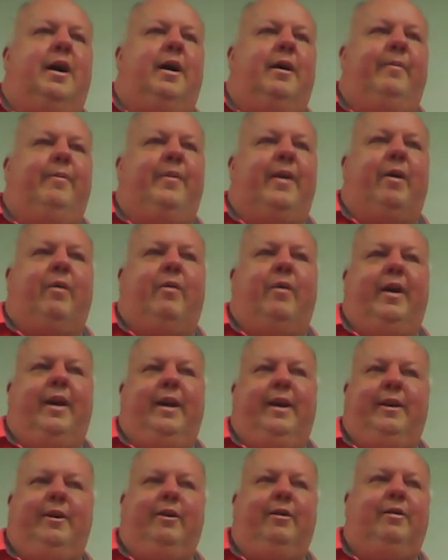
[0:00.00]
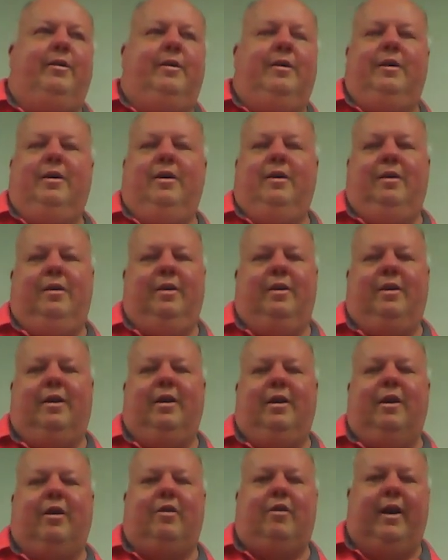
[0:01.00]
That way you
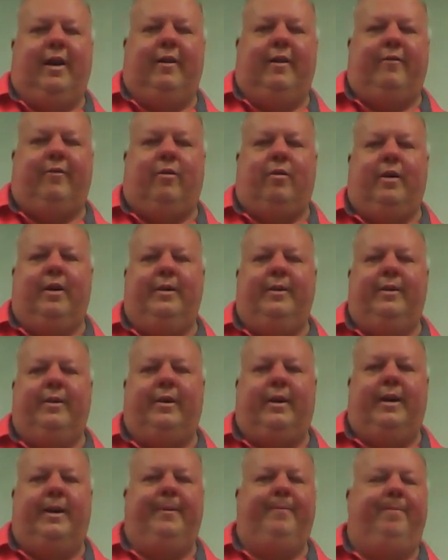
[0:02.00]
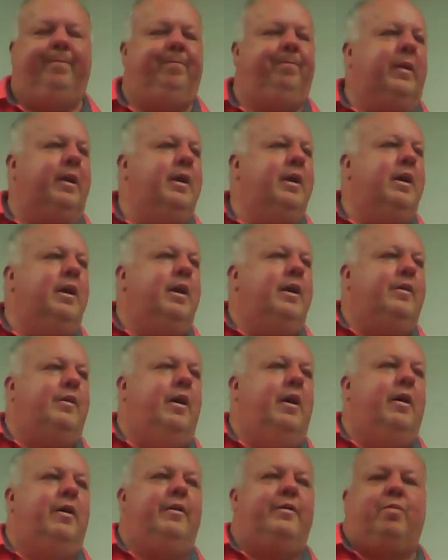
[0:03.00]
get credit for it. Okay.
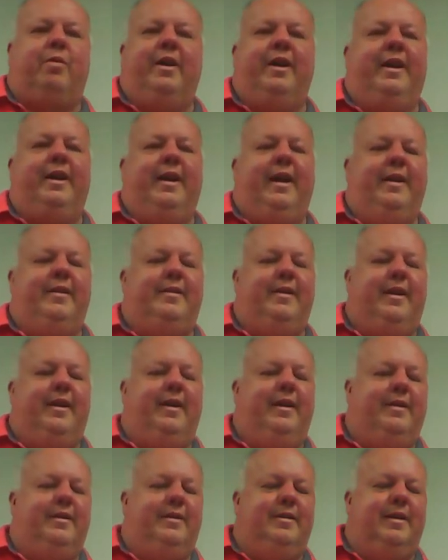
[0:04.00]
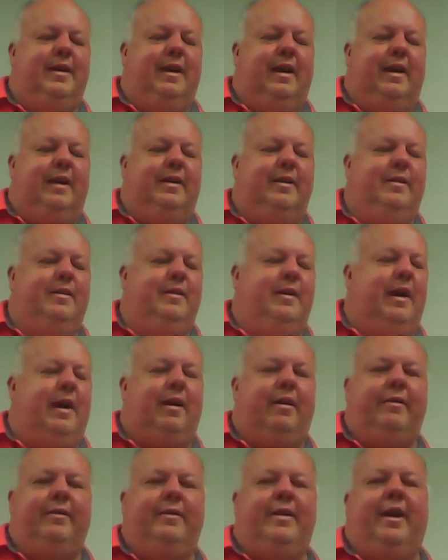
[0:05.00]
So it's pretty easy.
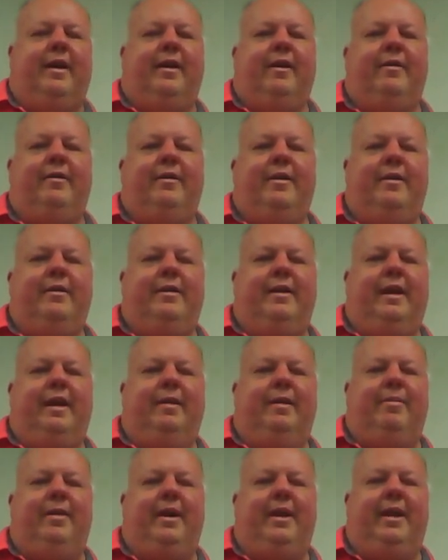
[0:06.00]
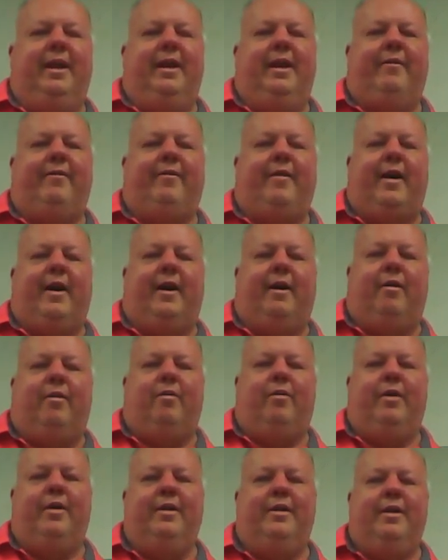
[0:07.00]
I'll download the PDF file
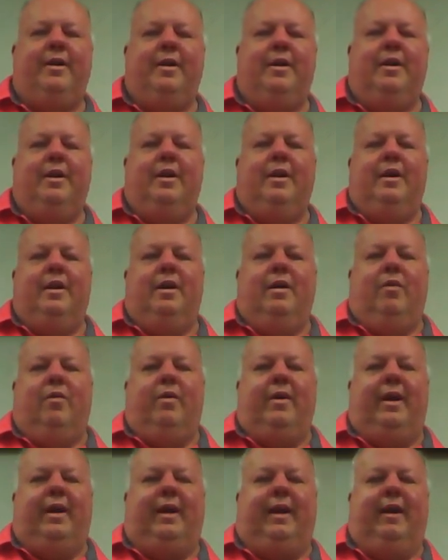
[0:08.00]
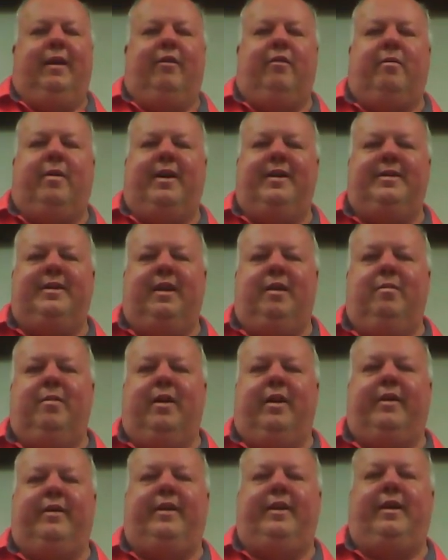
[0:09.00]
when I get everybody's
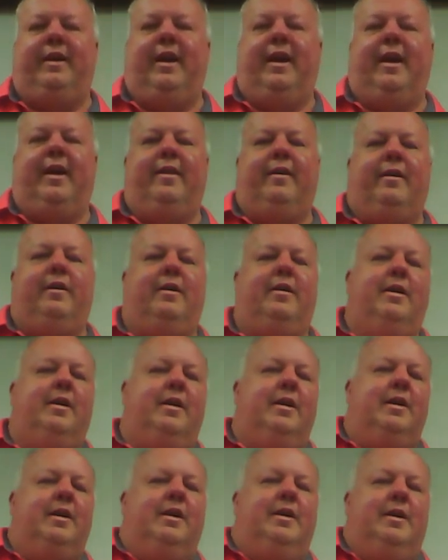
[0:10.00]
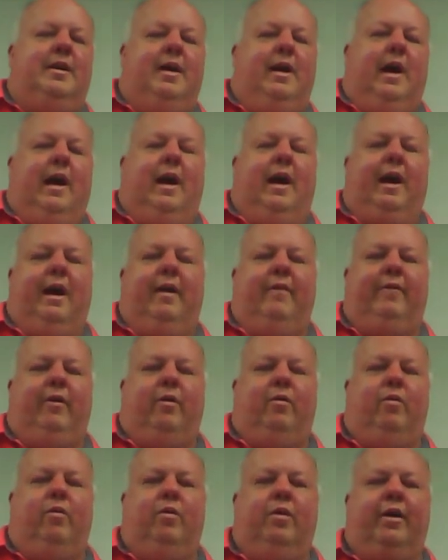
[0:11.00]
email together. If you
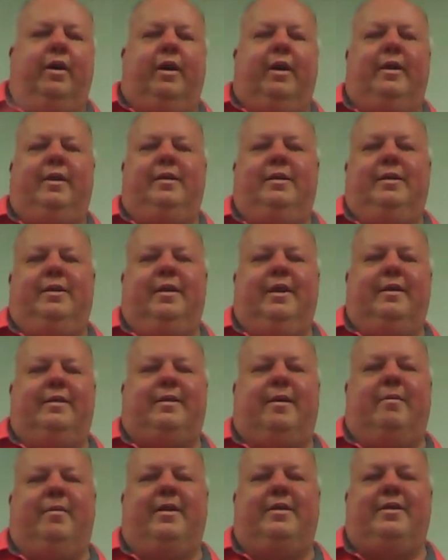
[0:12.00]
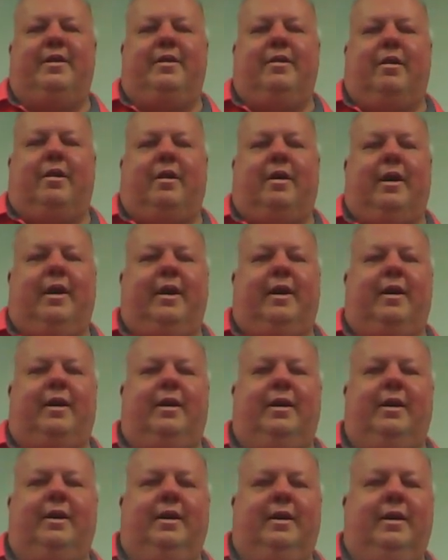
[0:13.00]
would, as I mentioned earlier,
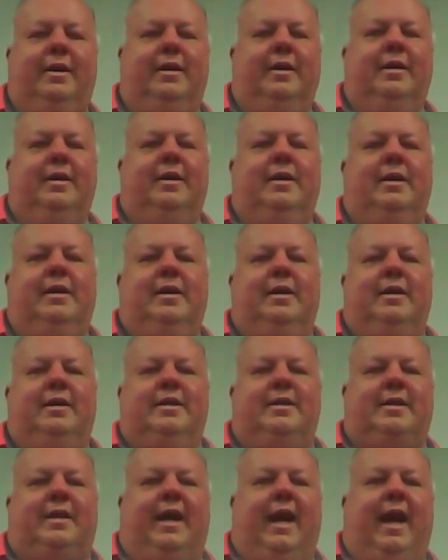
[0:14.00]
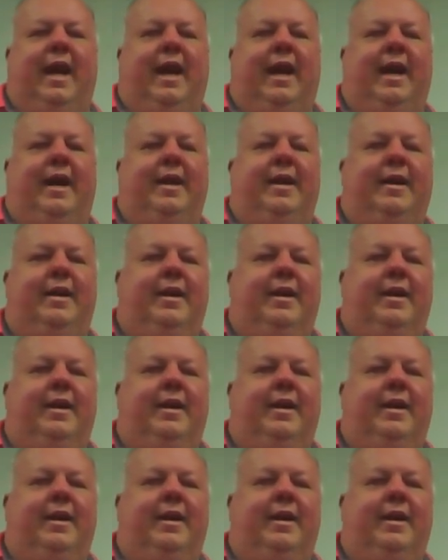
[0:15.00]
scan